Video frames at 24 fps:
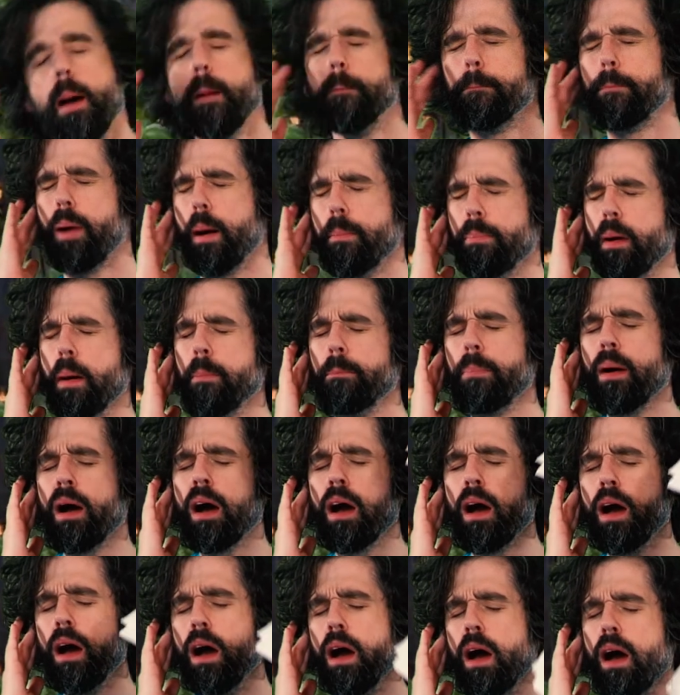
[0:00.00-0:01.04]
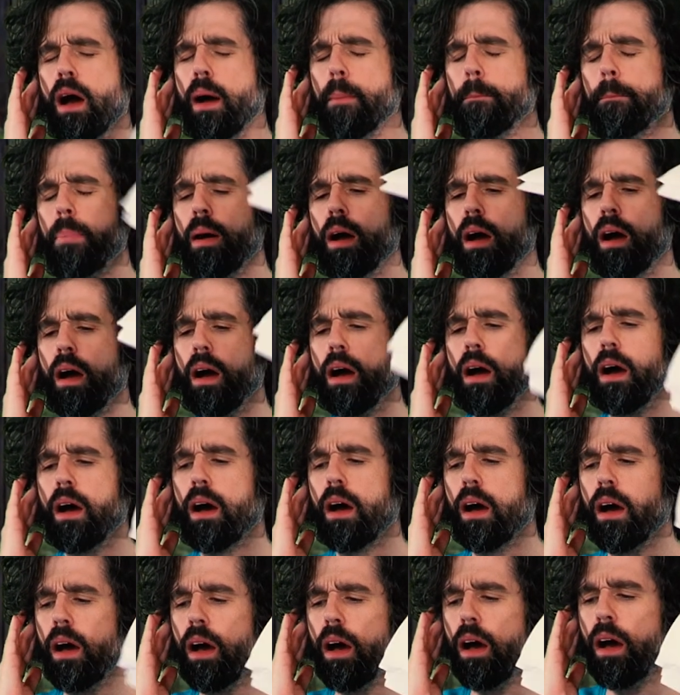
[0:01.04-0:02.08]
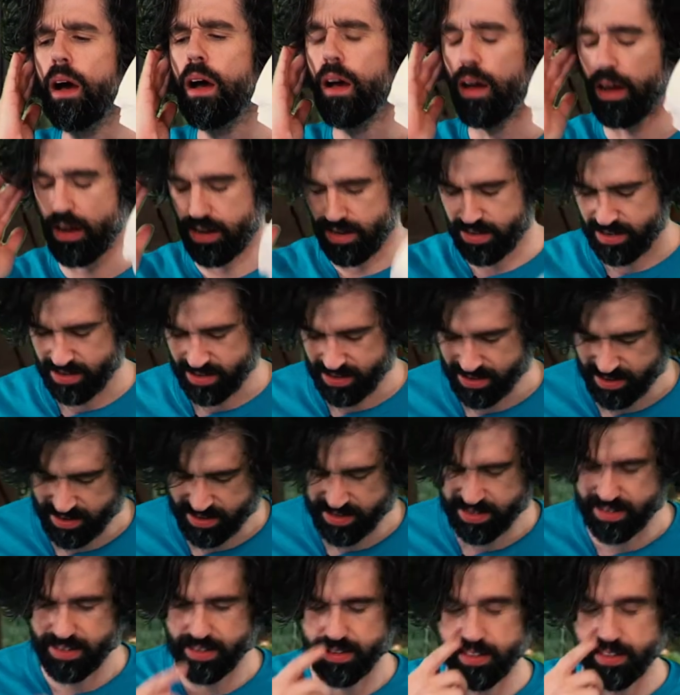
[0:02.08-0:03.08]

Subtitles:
it to school with me and listen to it at school.